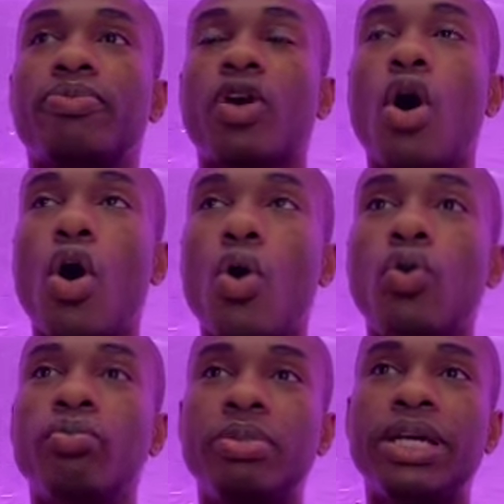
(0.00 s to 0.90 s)

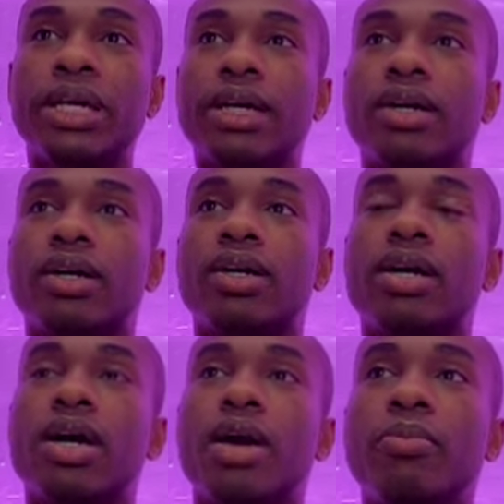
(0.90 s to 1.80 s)
whole being
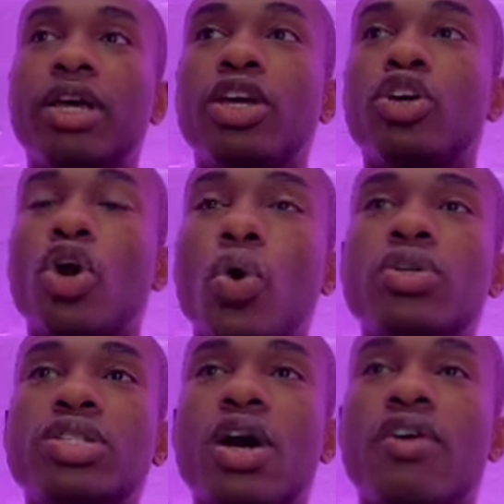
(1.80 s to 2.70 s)
being your whole
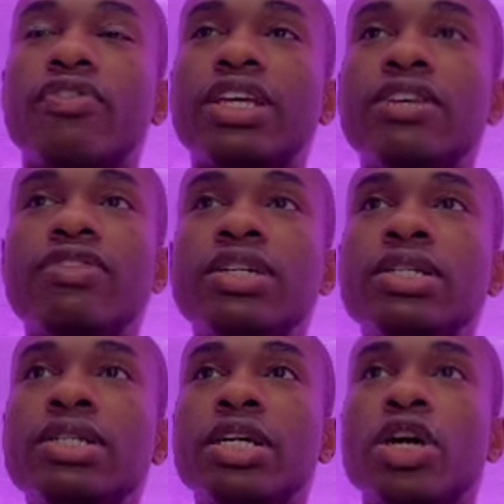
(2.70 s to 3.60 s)
self
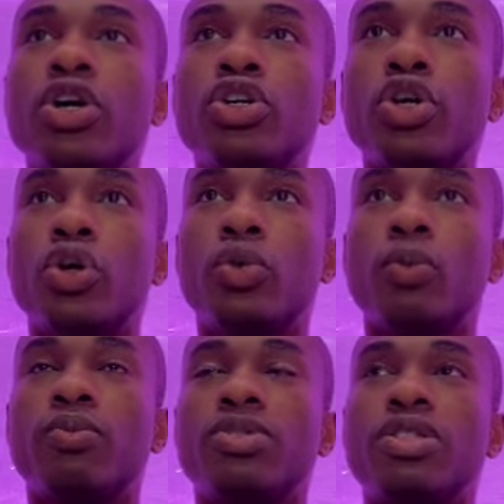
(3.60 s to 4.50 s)
even you know
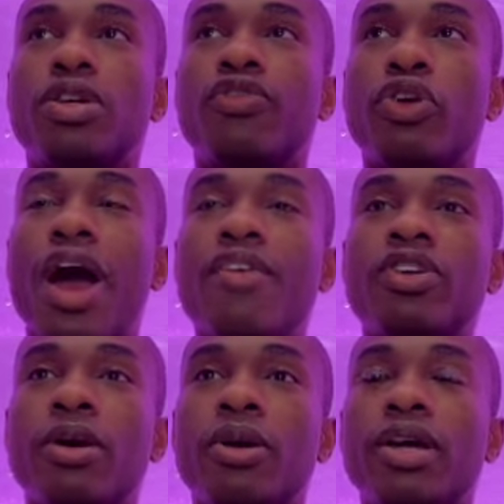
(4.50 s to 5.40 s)
if you're
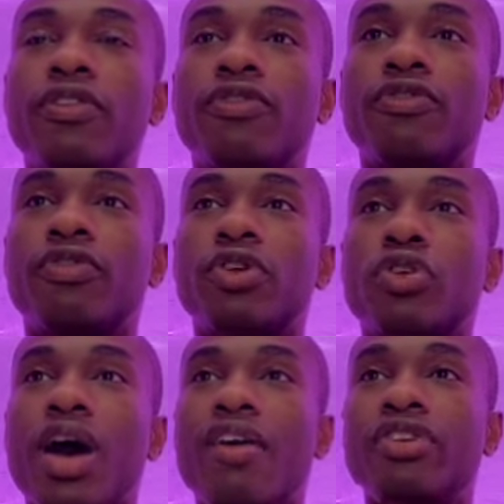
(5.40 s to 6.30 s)
having a if
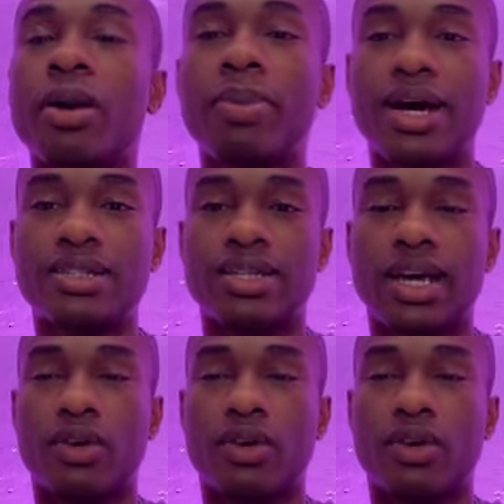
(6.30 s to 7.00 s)
you're having a bad day